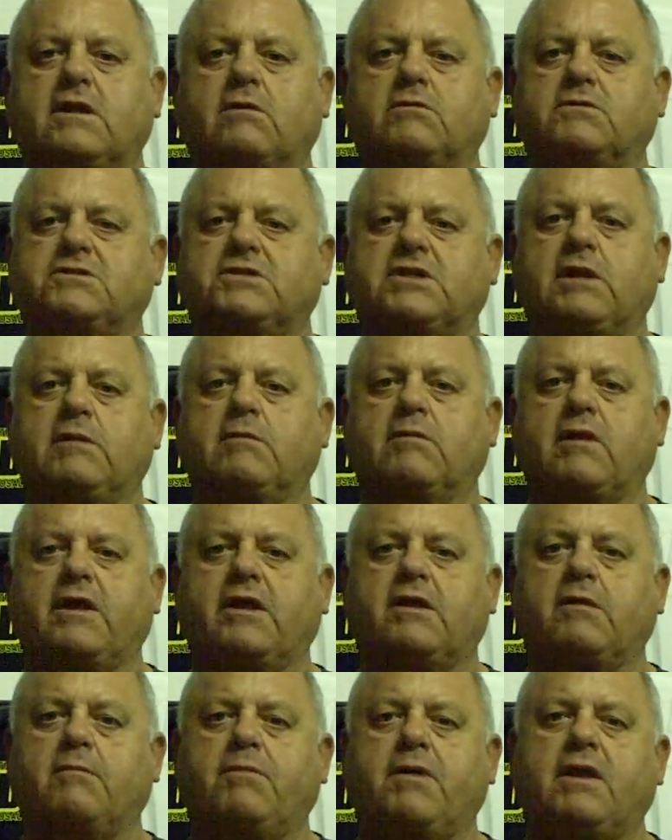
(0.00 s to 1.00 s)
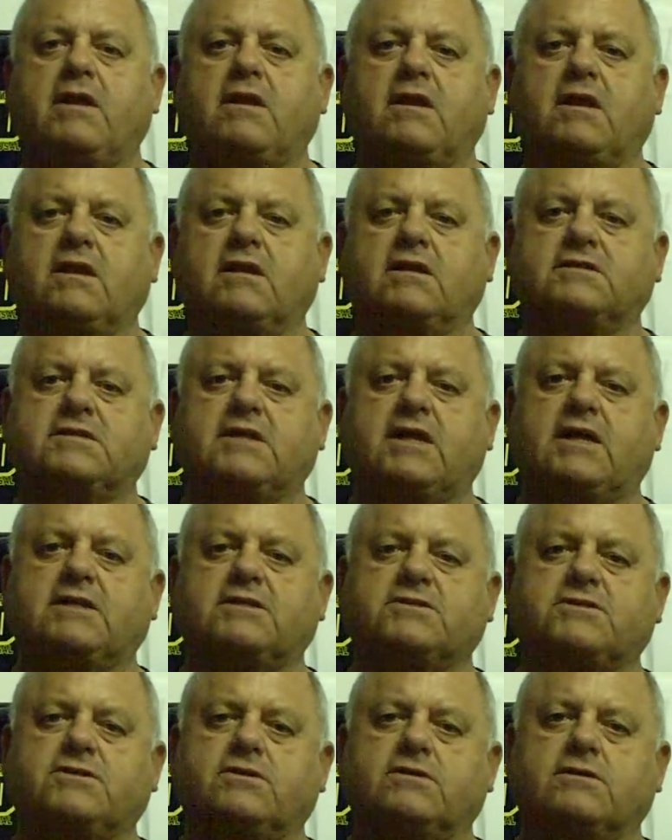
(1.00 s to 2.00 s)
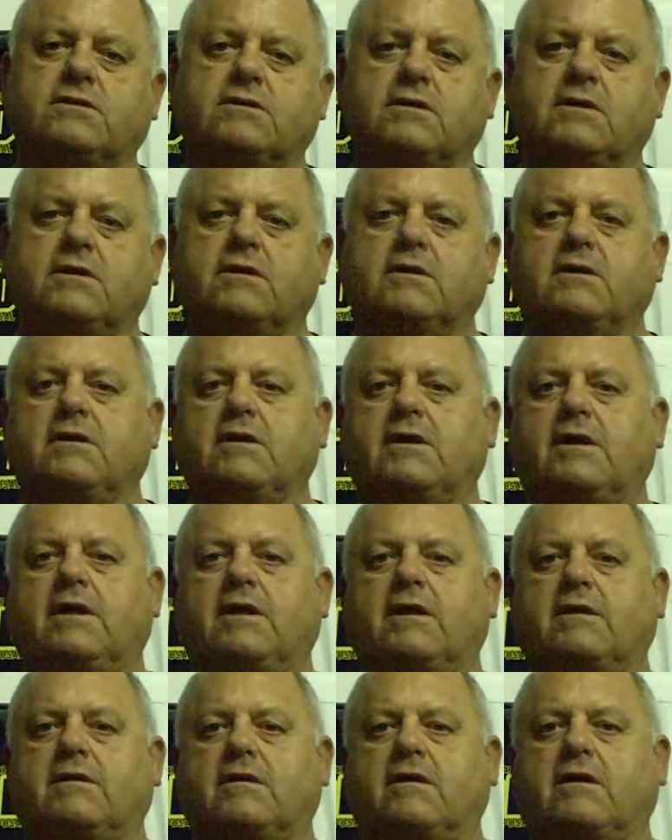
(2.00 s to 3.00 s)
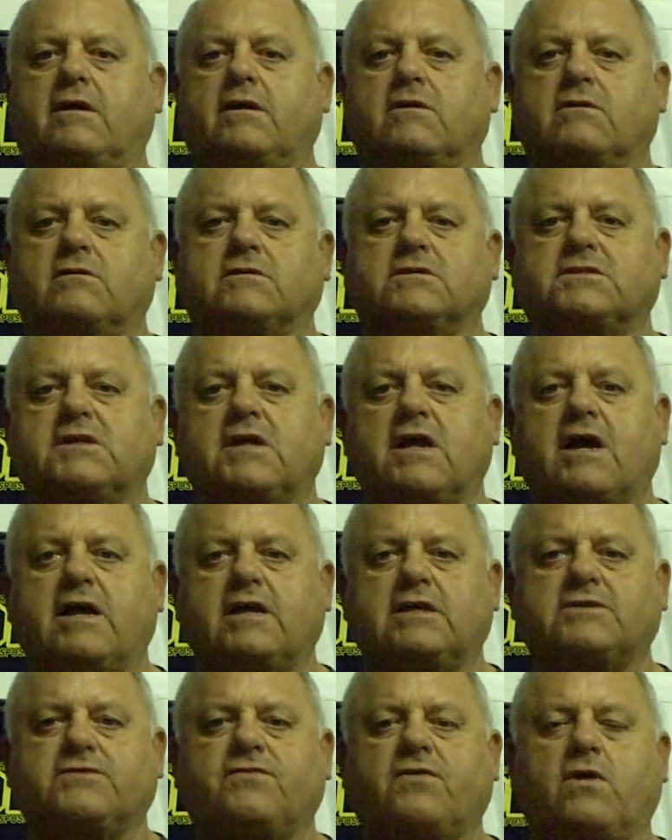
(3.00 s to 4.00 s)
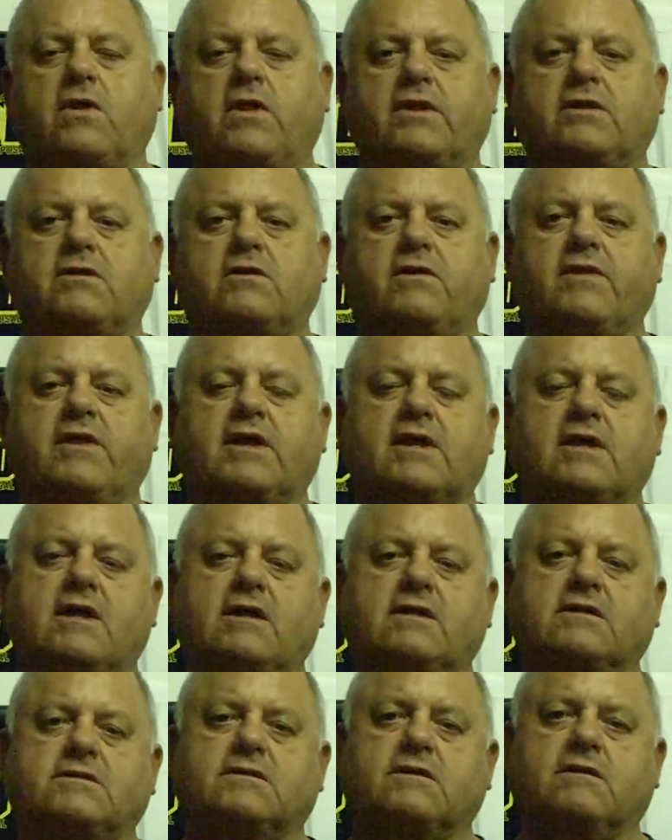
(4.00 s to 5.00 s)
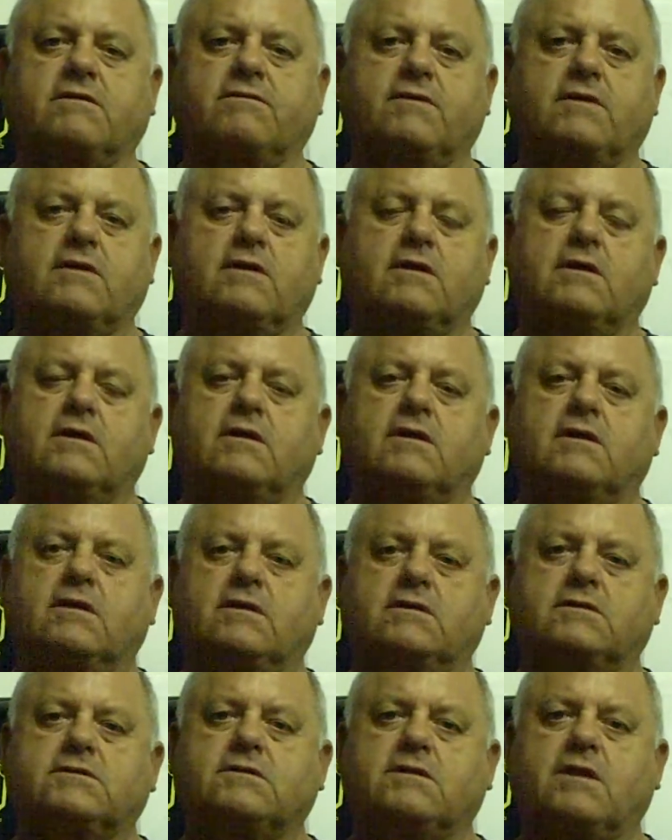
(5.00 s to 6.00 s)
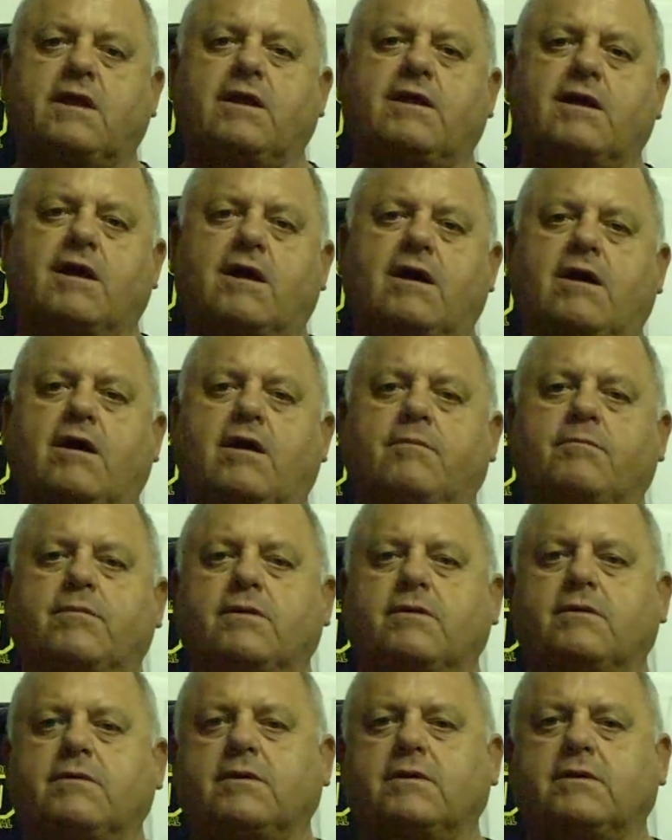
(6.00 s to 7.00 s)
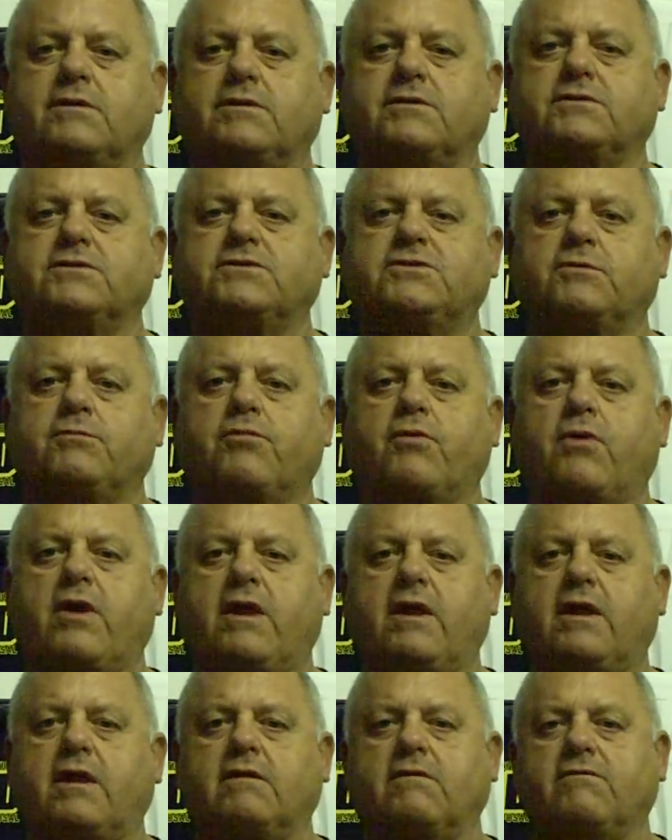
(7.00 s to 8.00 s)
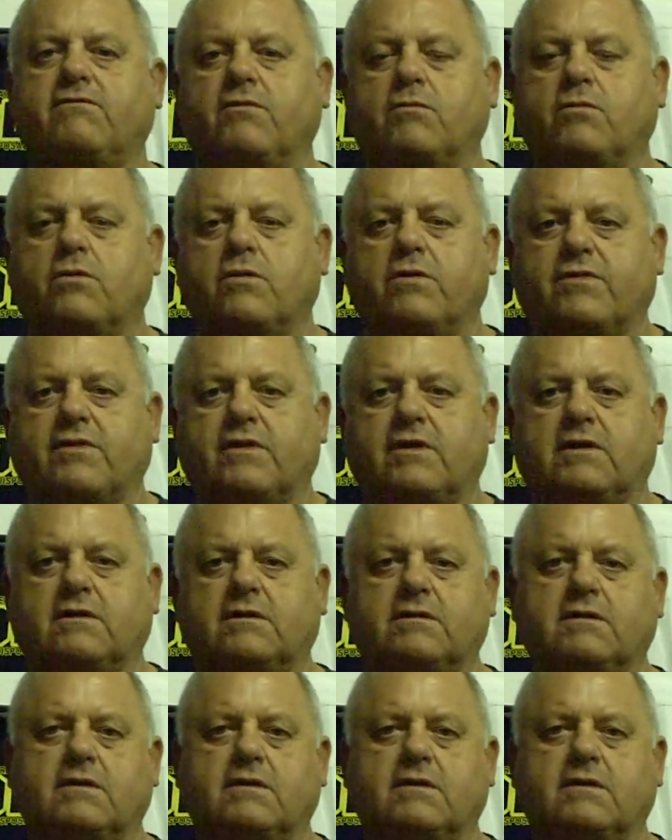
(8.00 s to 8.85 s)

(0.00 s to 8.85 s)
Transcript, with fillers: will seem like impending disaster, and uh, you know the sky is falling, all that kind of stuff. stay calm. Use your brain for more than a